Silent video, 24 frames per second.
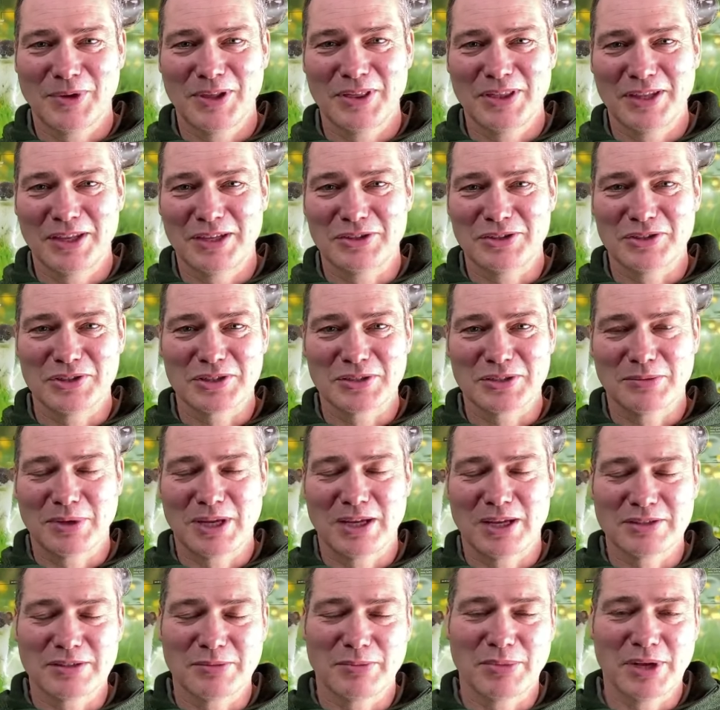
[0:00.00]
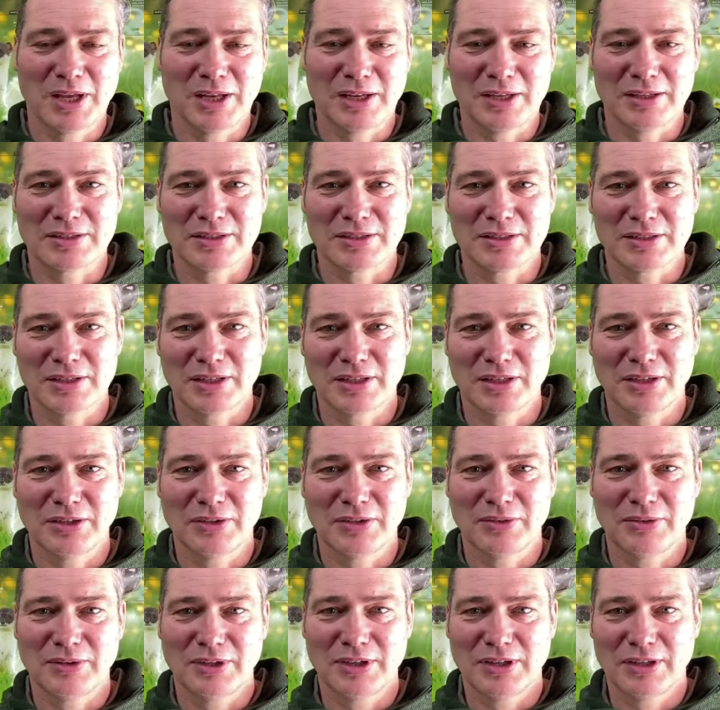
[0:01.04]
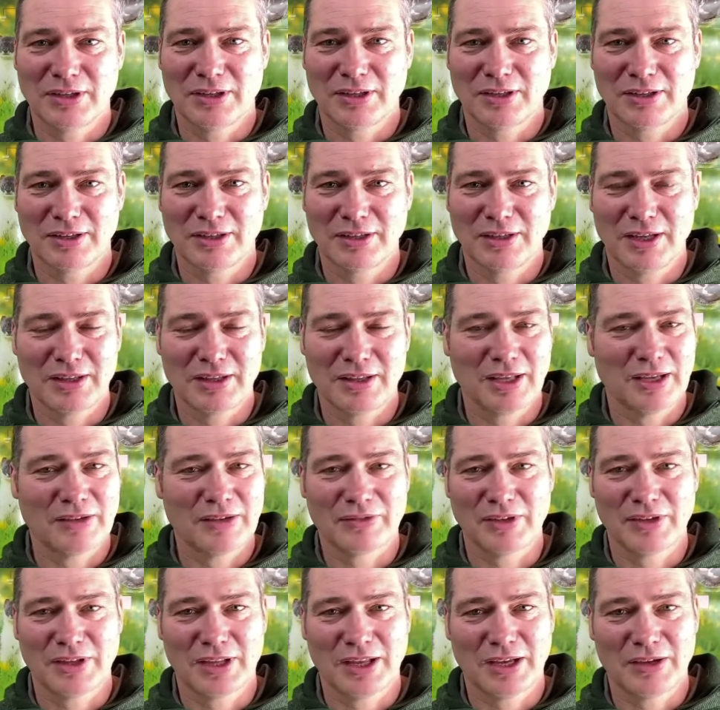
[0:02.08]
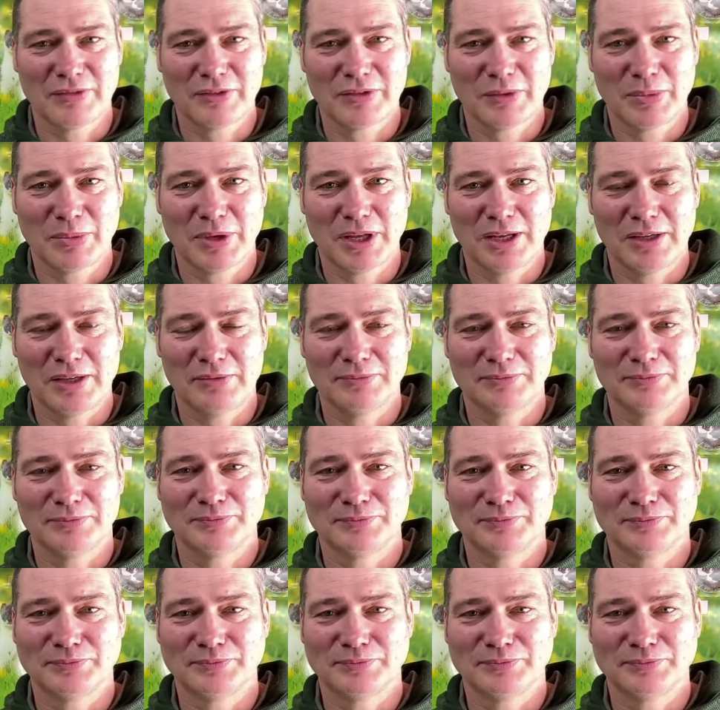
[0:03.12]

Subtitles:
when they're just about to pellet. So yeah, they have to pellet.